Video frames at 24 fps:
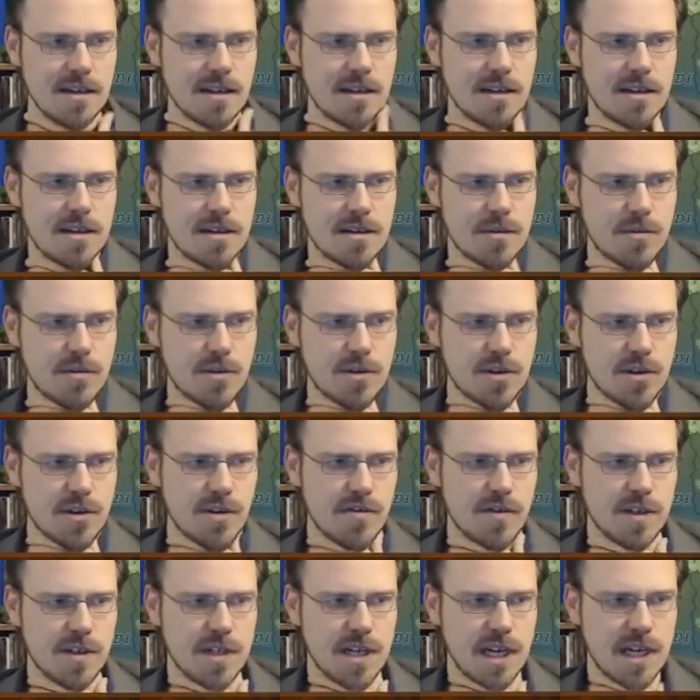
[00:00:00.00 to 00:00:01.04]
to preserve
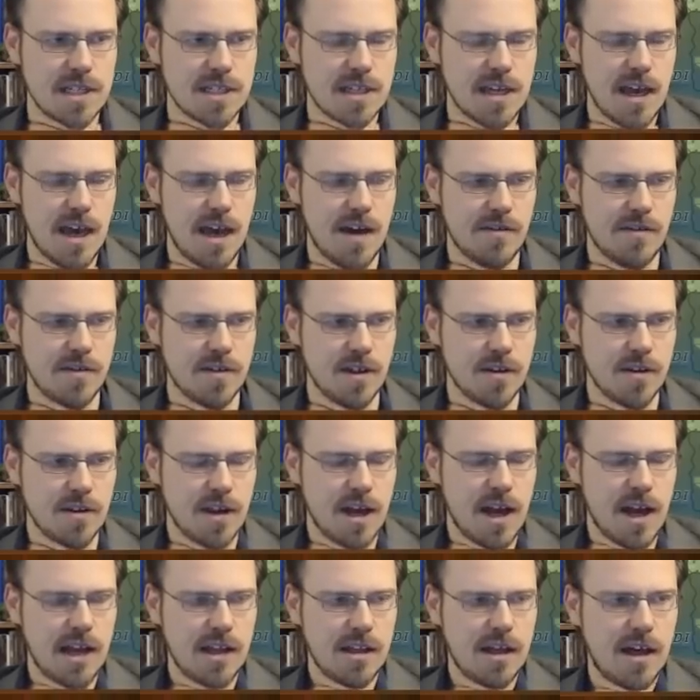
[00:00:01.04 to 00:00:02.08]
the chance that I have another
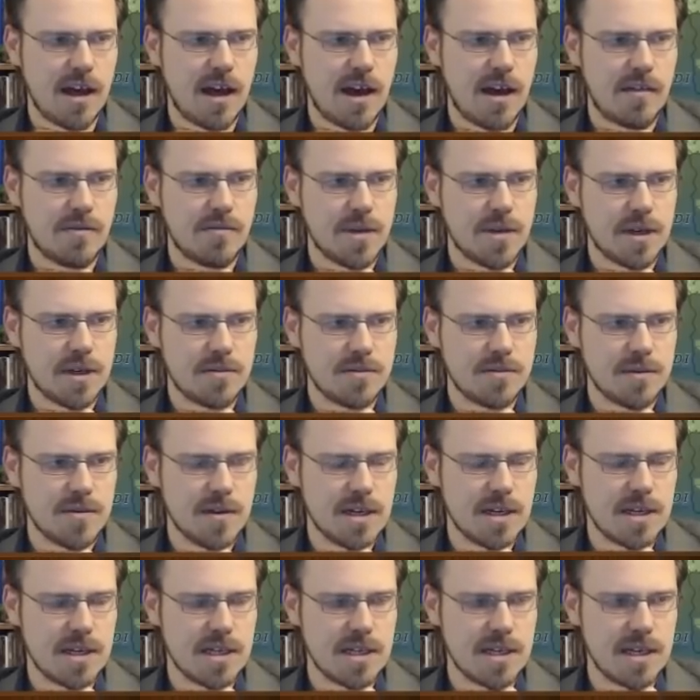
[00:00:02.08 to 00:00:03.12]
guy alive, make him
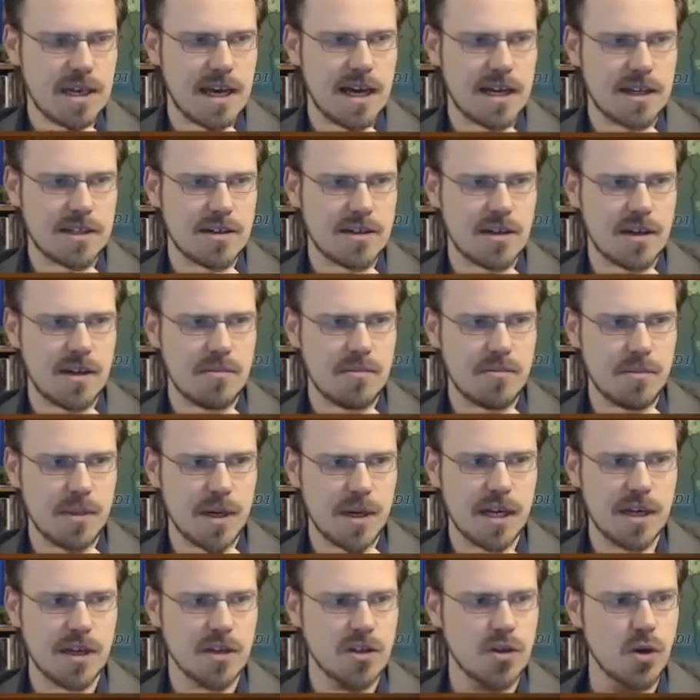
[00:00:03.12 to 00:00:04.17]
spend his attacks on it. But
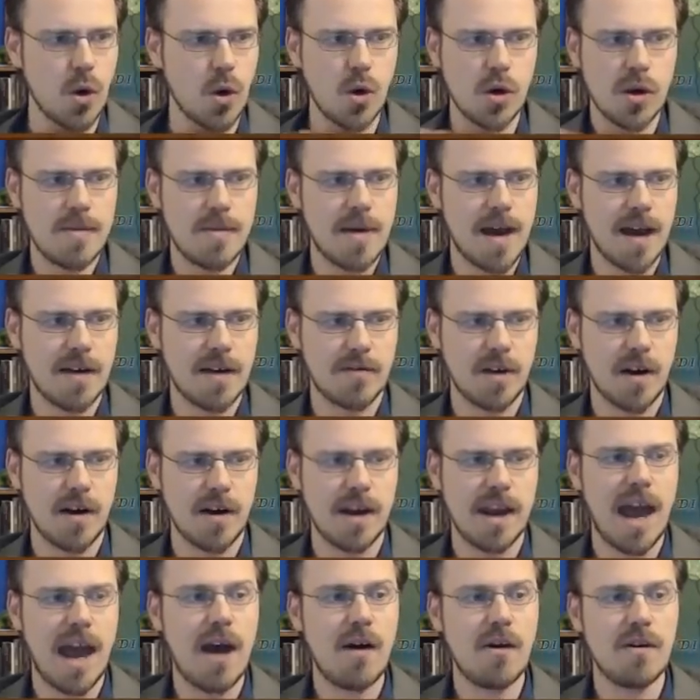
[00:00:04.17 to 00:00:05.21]
it can totally backfire.
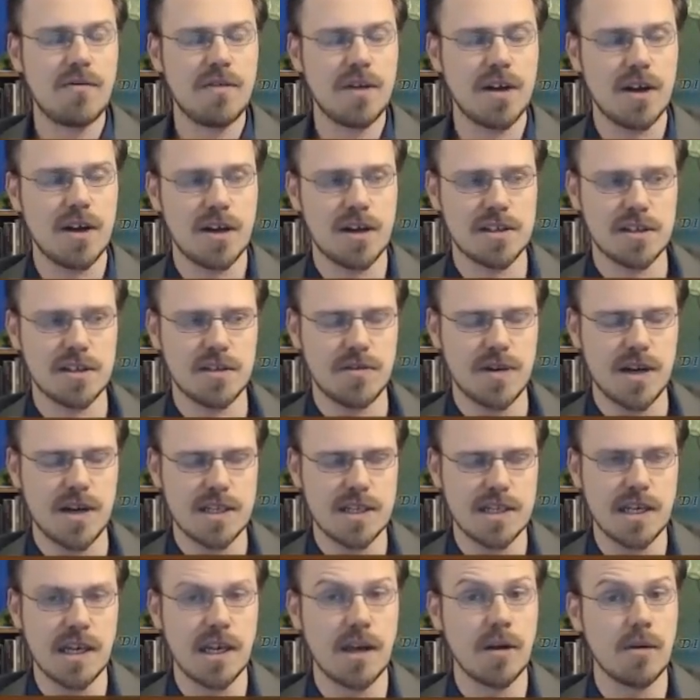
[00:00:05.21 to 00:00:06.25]
Now if he
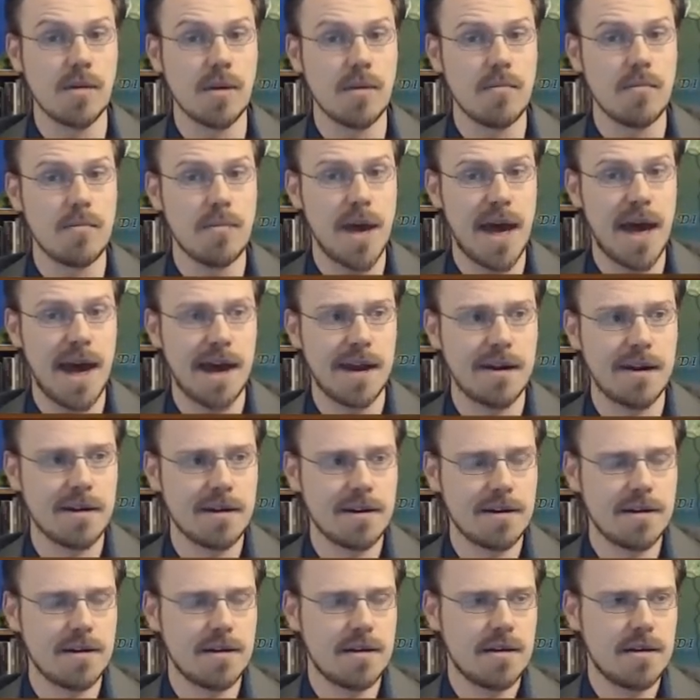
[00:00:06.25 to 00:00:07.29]
consecrates, it'll be bad.
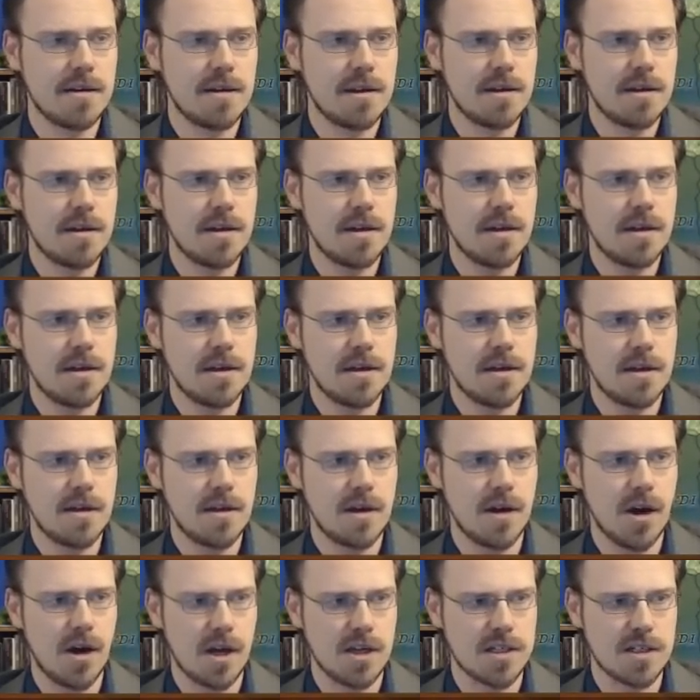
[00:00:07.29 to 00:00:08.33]

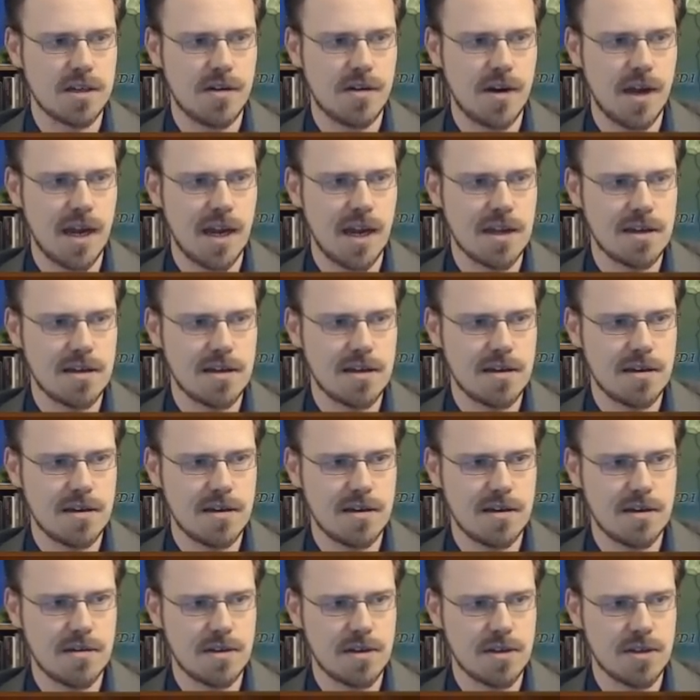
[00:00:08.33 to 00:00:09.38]
Consecrate,
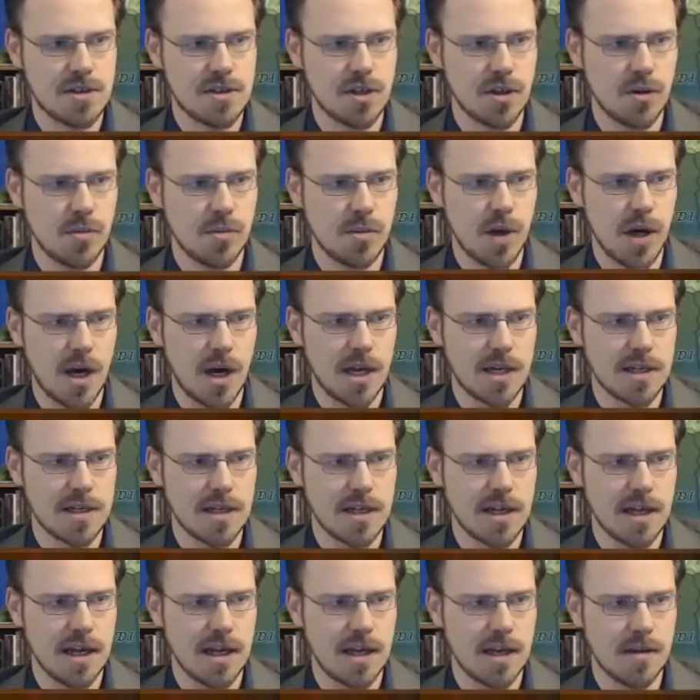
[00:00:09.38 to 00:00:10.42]
shield bot,
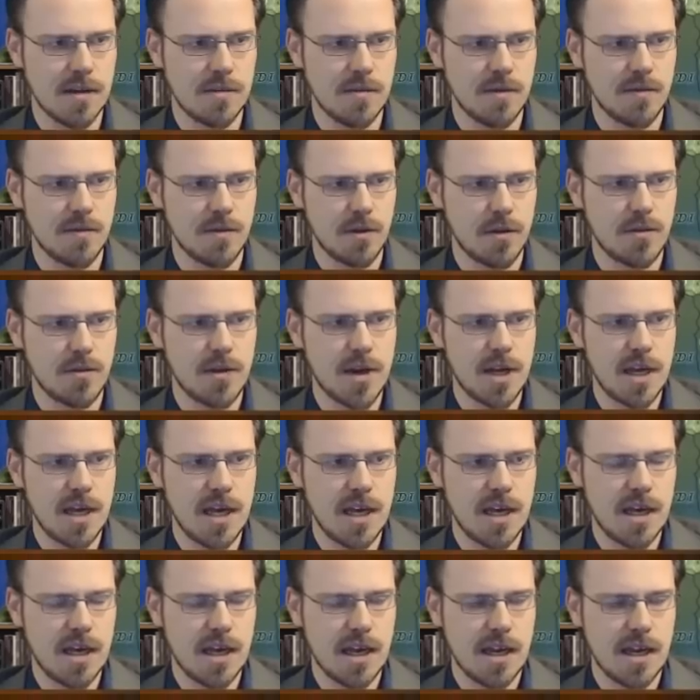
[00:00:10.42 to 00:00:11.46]
and then hit me for
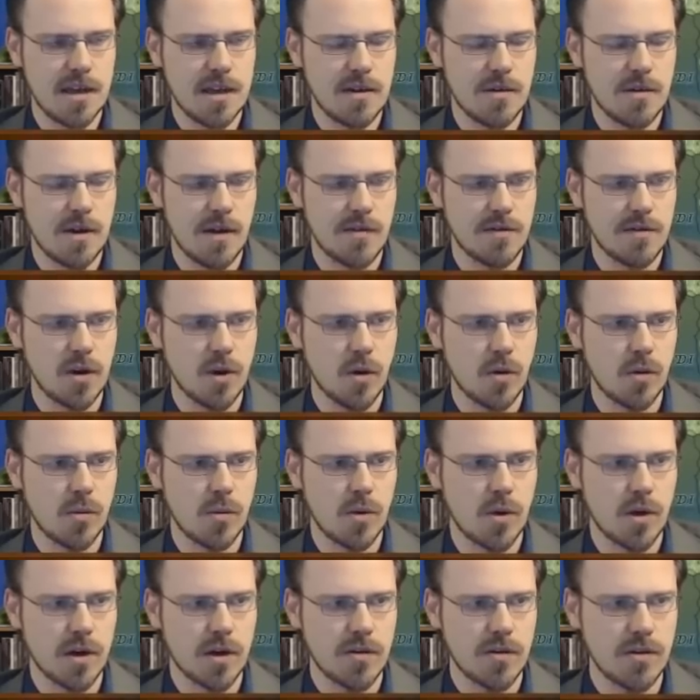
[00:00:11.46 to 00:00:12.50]
three, and he would have total
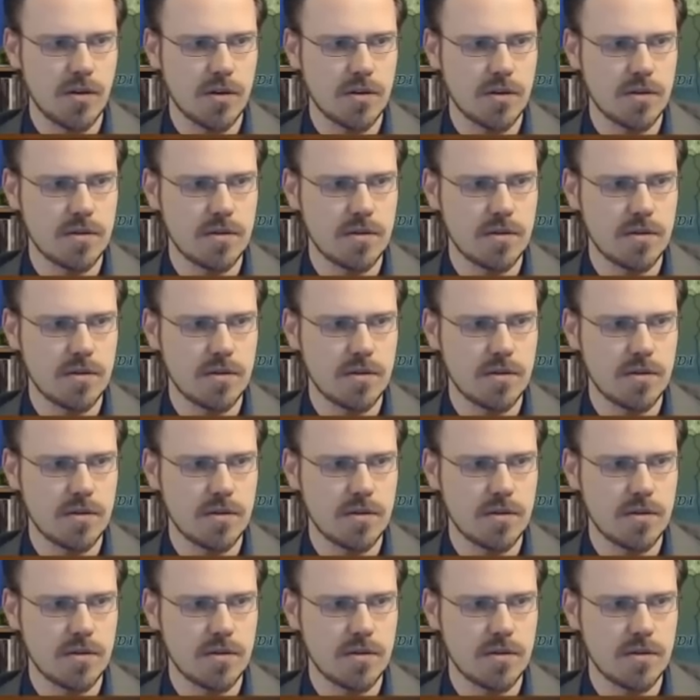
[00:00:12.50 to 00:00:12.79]
board control.